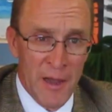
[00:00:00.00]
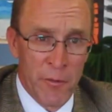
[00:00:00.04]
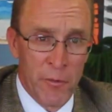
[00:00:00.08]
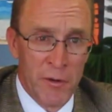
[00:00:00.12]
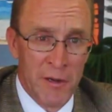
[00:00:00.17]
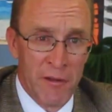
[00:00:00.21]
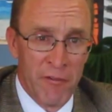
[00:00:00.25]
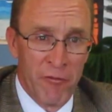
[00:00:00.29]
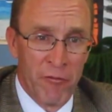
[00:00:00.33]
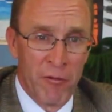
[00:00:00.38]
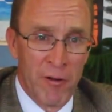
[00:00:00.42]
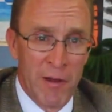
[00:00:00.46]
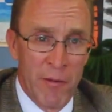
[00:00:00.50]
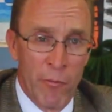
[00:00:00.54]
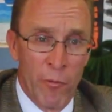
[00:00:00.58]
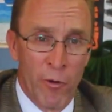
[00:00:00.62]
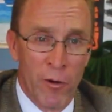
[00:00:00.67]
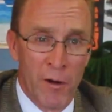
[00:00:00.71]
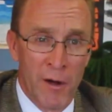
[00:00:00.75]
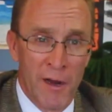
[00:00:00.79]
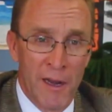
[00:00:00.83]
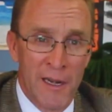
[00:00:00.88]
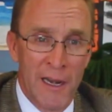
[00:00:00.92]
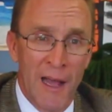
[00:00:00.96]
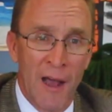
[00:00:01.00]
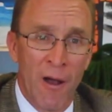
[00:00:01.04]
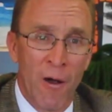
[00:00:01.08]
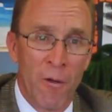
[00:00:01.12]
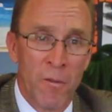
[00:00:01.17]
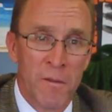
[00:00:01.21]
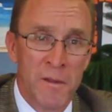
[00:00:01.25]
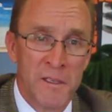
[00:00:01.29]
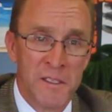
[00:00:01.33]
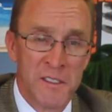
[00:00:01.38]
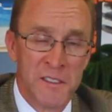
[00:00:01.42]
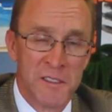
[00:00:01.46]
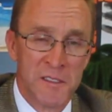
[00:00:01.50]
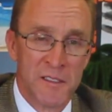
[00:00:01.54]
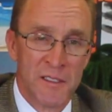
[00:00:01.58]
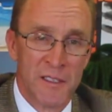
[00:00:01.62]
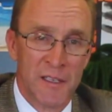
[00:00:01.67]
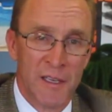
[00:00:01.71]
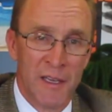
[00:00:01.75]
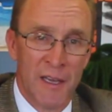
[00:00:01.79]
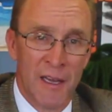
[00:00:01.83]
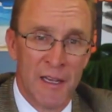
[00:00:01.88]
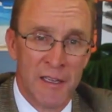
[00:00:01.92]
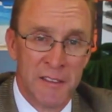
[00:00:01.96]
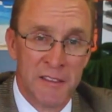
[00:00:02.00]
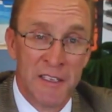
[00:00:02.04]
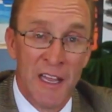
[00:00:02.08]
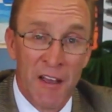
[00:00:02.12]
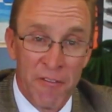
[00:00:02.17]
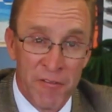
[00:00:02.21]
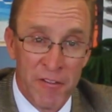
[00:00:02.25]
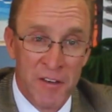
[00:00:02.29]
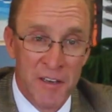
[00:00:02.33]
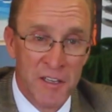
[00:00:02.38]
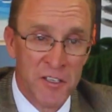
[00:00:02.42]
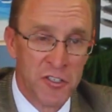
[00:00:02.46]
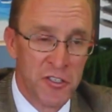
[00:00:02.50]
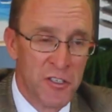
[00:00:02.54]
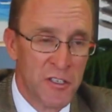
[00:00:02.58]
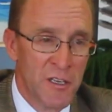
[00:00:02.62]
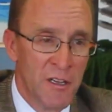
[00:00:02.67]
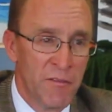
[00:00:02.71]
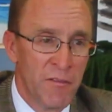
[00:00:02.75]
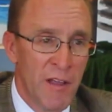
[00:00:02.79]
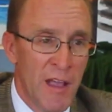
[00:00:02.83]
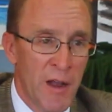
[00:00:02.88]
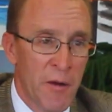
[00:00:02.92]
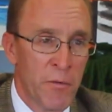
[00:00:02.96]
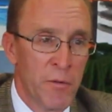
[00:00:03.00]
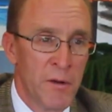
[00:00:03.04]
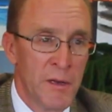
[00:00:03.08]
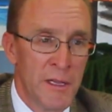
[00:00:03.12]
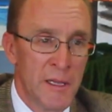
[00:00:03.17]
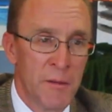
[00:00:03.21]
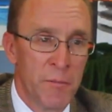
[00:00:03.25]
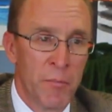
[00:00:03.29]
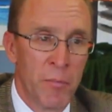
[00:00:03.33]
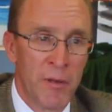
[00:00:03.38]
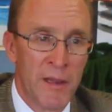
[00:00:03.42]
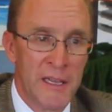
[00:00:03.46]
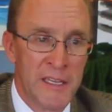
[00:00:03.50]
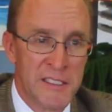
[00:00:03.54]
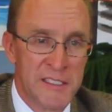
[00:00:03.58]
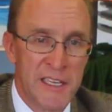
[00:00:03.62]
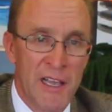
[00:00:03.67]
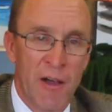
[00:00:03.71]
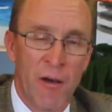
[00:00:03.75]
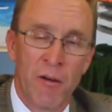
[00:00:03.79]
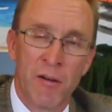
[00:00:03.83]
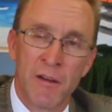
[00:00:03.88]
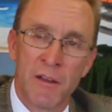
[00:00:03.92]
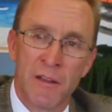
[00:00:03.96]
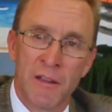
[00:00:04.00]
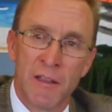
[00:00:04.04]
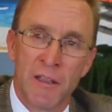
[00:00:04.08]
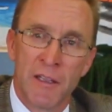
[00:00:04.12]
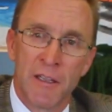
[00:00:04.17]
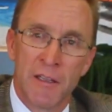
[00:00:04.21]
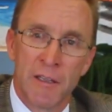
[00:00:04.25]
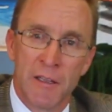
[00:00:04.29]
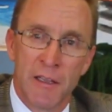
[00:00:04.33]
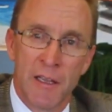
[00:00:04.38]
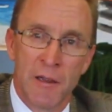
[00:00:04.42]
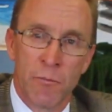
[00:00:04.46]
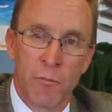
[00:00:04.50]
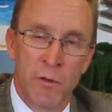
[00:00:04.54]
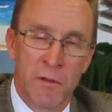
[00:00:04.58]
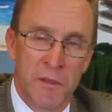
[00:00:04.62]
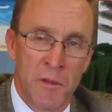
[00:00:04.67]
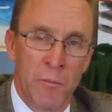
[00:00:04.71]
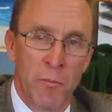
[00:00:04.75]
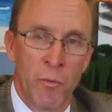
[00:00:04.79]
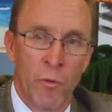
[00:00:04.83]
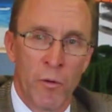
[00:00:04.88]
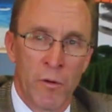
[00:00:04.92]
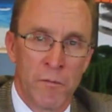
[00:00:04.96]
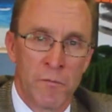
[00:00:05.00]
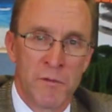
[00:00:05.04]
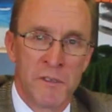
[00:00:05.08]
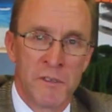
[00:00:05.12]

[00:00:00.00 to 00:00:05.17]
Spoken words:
equity framework and how this definition of equity plays out in what the board